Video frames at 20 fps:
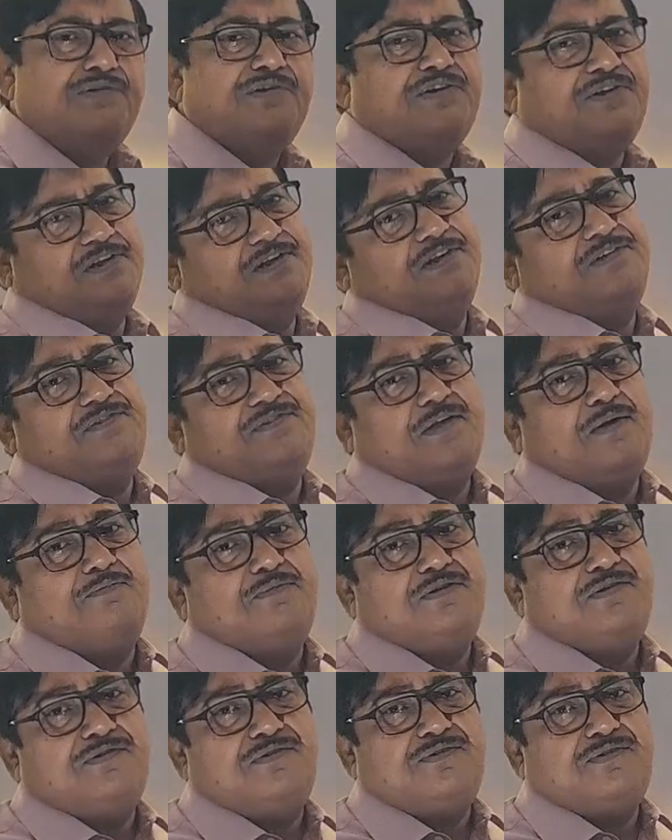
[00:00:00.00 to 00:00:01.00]

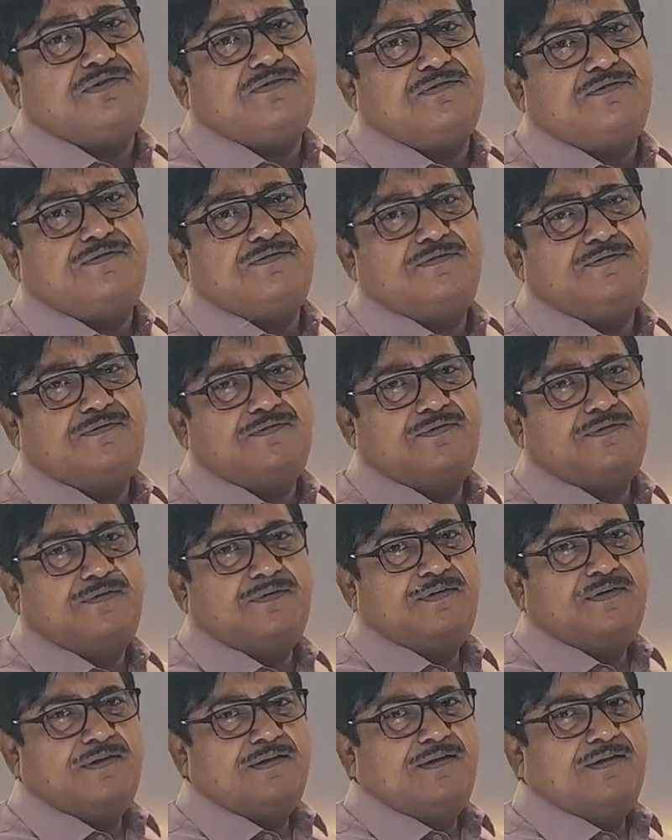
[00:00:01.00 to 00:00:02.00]
re-examination.
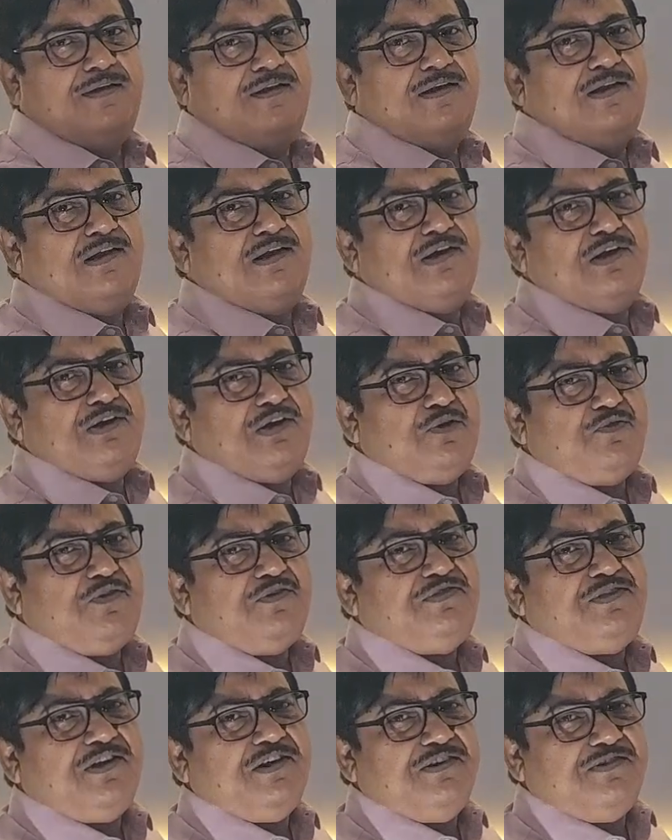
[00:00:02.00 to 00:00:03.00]
Now the
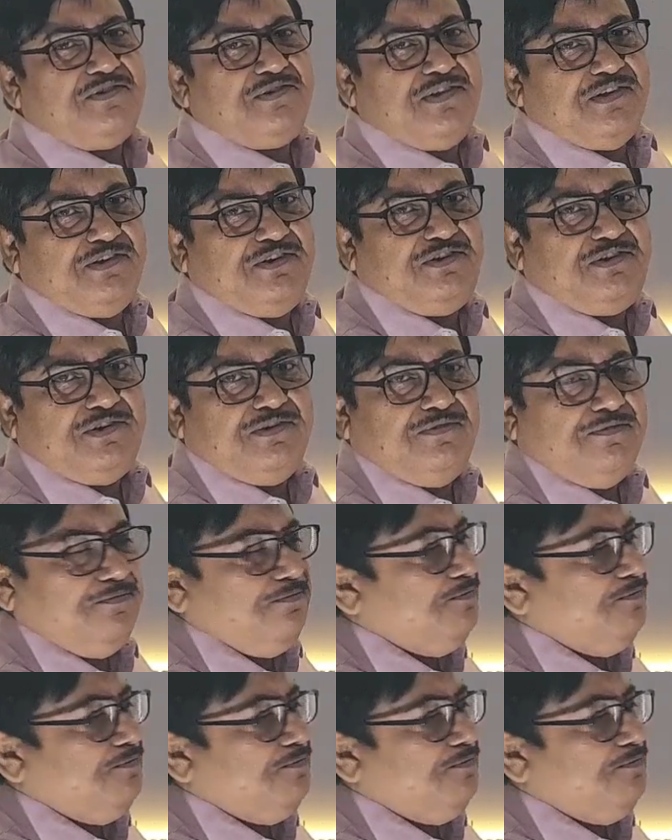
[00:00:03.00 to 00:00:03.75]
third section,